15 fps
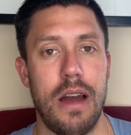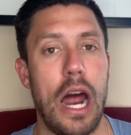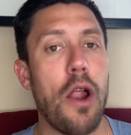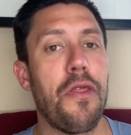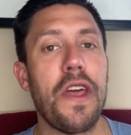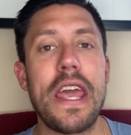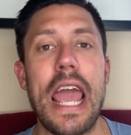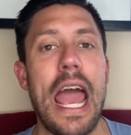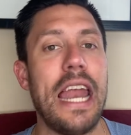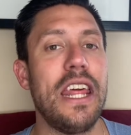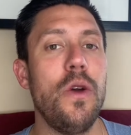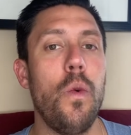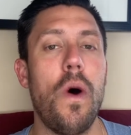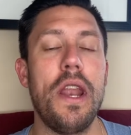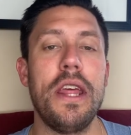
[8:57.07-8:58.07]
I don't think
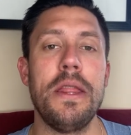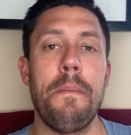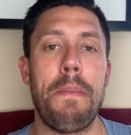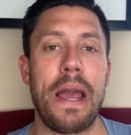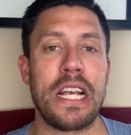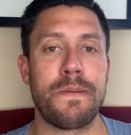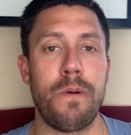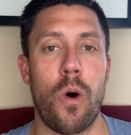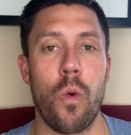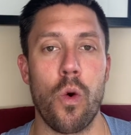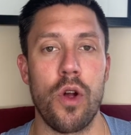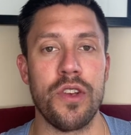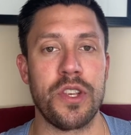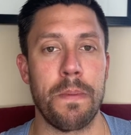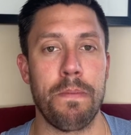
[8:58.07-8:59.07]
anyone in the baseball
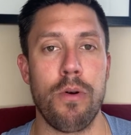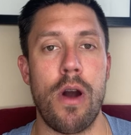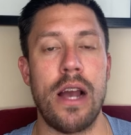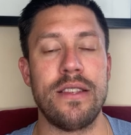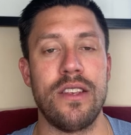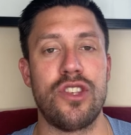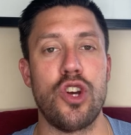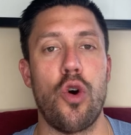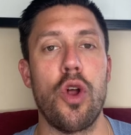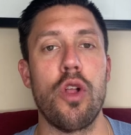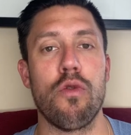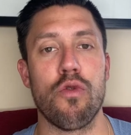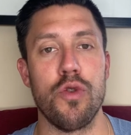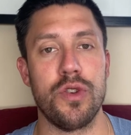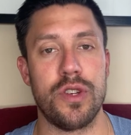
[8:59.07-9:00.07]
world is surprised that Tony
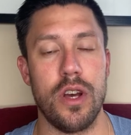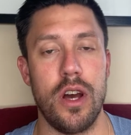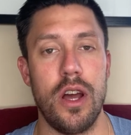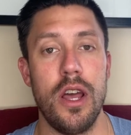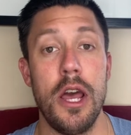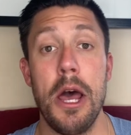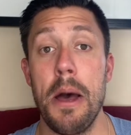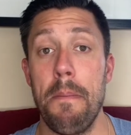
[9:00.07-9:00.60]
La Russa